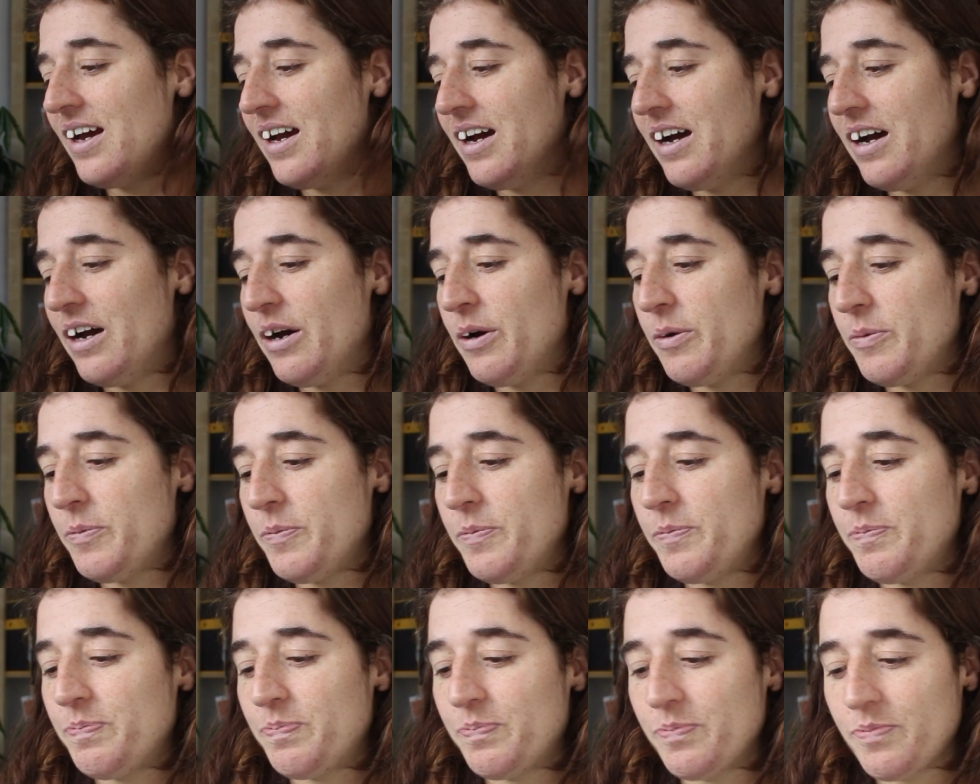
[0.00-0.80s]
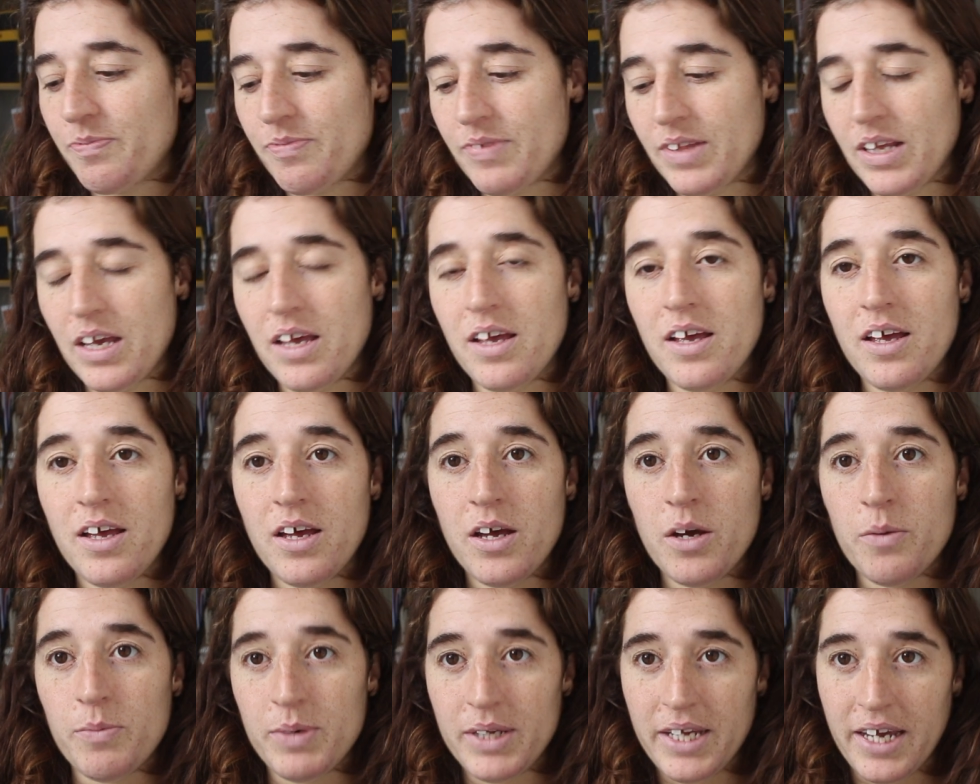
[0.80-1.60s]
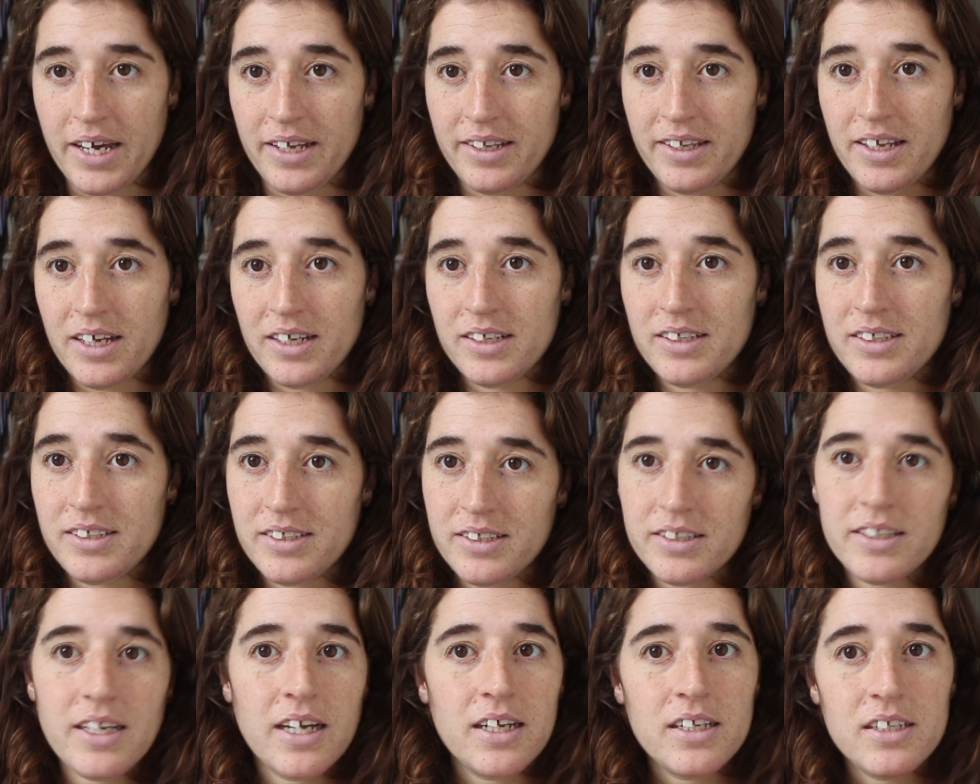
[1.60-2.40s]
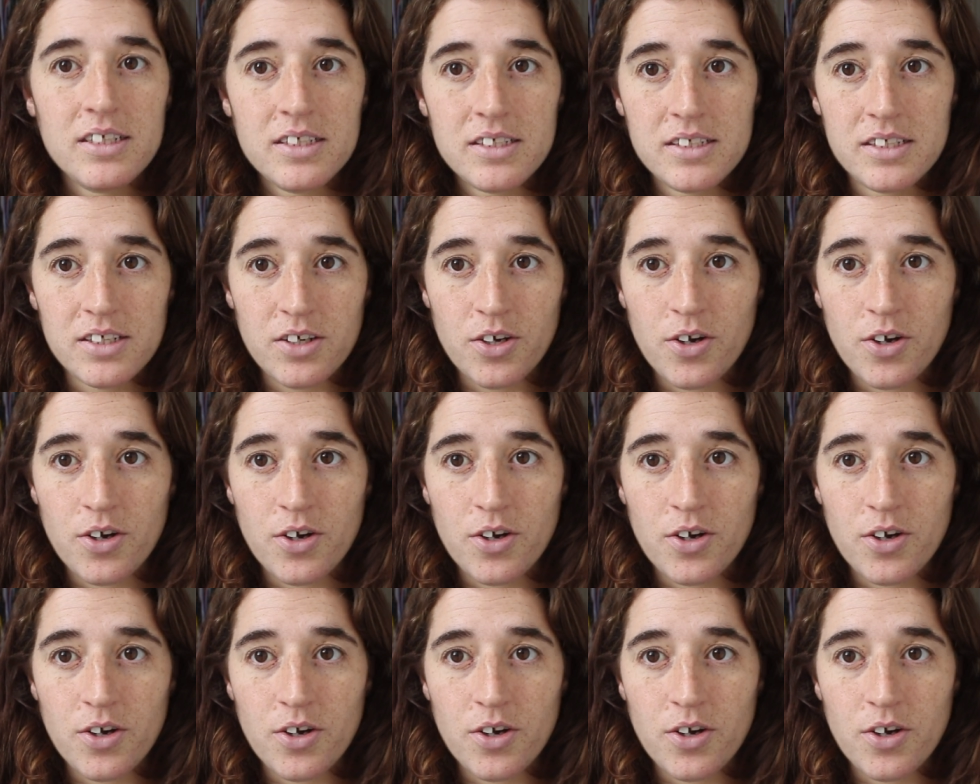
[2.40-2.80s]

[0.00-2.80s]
But yeah, that is the